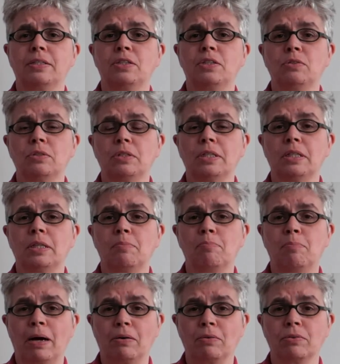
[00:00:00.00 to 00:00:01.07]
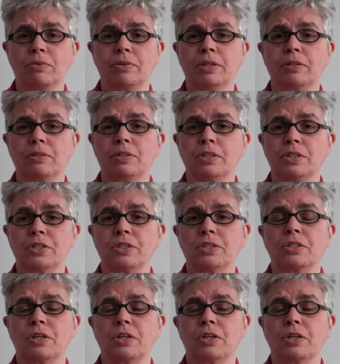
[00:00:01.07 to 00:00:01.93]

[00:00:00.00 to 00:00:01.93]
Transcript: using the boundary conditions